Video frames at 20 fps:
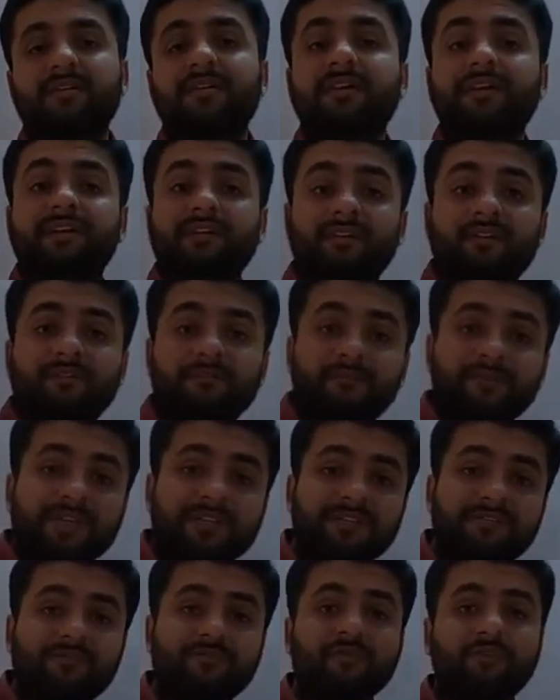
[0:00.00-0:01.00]
Written off
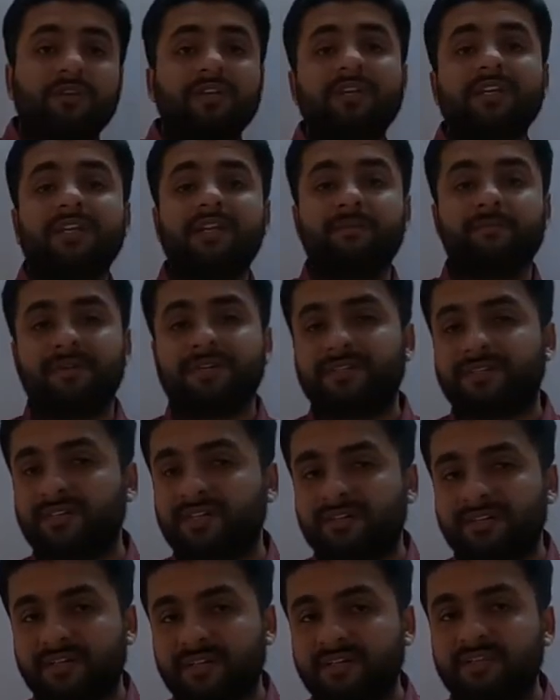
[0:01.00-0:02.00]
means totally
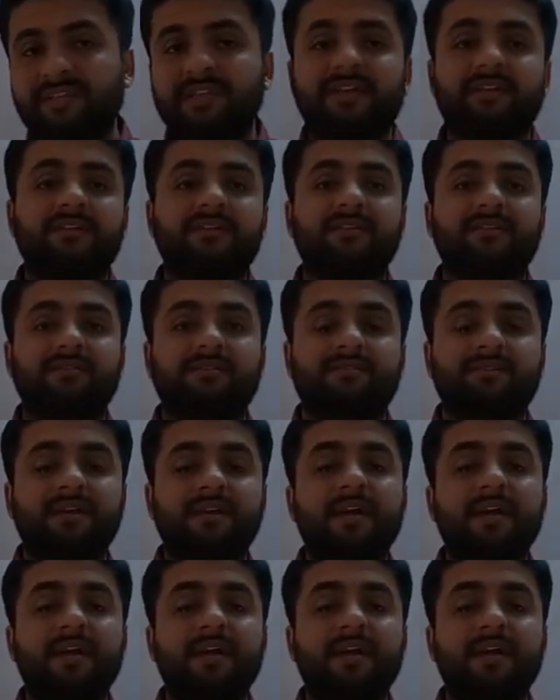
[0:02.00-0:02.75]
depreciated in that years.